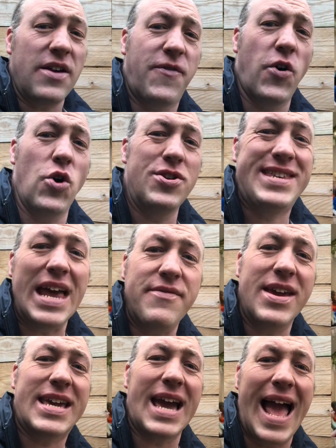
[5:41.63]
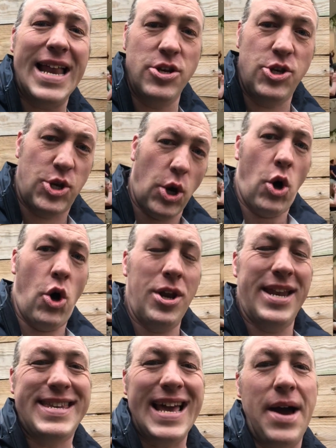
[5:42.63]
for Derek and
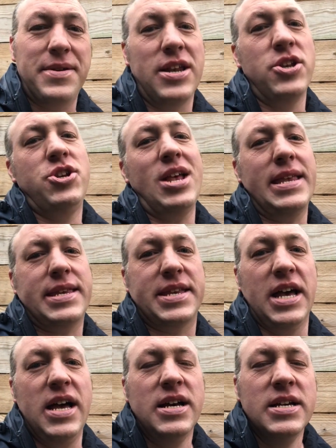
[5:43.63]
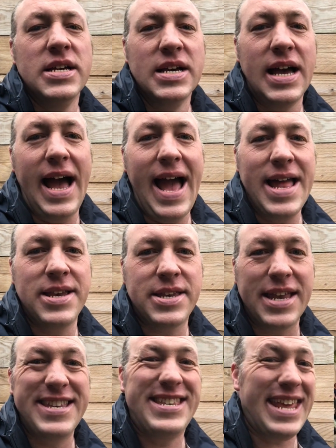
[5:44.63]
Dawn down in Chester
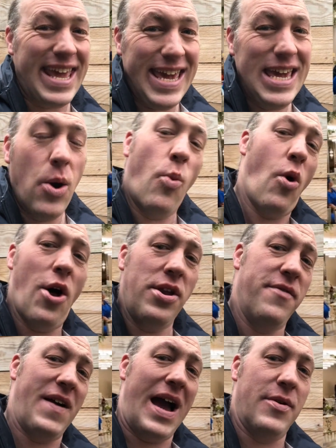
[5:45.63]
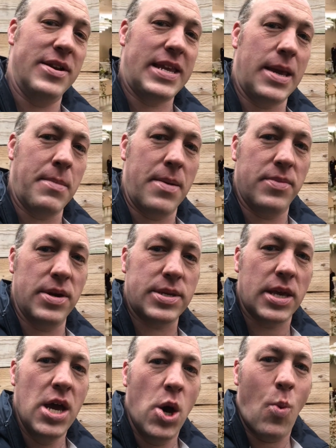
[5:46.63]
and Dee, one of our team members,
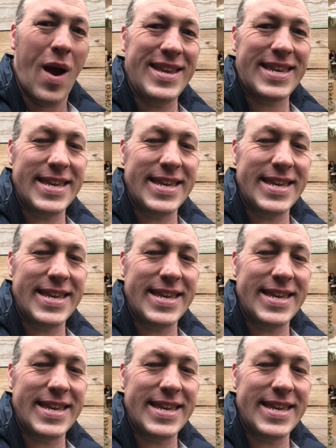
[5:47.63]
went